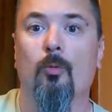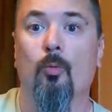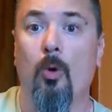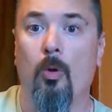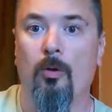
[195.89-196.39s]

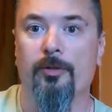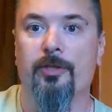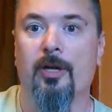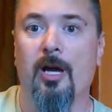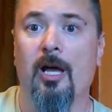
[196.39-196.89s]

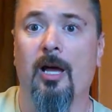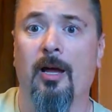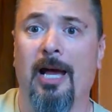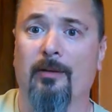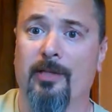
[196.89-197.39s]
roles
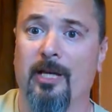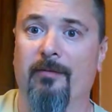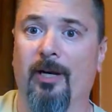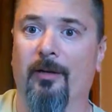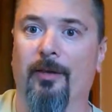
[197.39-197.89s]
outside
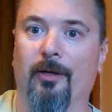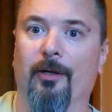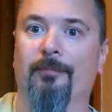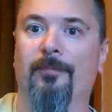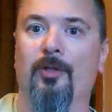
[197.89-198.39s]
of Iron
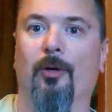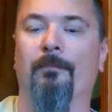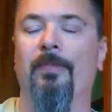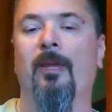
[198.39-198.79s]
Thunder. So